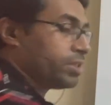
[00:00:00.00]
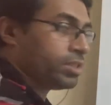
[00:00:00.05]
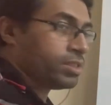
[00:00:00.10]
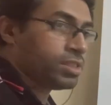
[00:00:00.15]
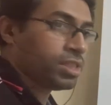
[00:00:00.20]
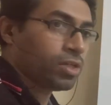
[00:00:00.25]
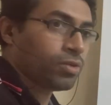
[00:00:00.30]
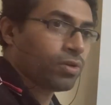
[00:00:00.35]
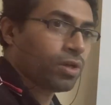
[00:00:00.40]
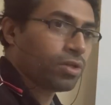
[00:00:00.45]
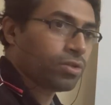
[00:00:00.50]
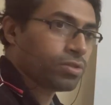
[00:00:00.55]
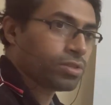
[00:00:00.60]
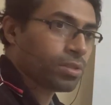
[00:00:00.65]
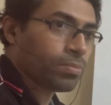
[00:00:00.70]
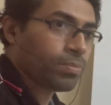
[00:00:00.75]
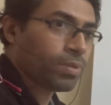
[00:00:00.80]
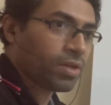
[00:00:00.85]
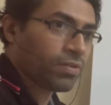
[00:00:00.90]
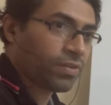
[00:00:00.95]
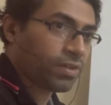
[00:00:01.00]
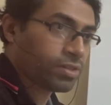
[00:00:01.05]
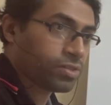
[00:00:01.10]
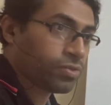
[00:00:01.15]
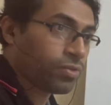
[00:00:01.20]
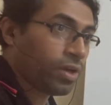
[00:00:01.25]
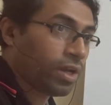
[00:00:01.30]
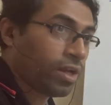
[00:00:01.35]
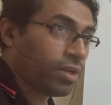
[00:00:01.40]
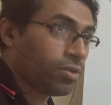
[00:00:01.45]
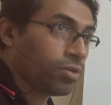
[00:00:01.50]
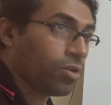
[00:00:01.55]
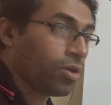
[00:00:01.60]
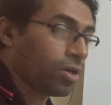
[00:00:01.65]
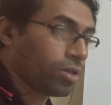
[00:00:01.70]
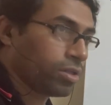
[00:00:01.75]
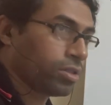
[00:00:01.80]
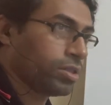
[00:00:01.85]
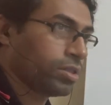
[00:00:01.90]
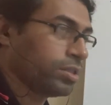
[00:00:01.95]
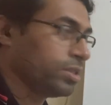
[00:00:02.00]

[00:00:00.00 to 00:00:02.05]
is equal to some perfect square or not.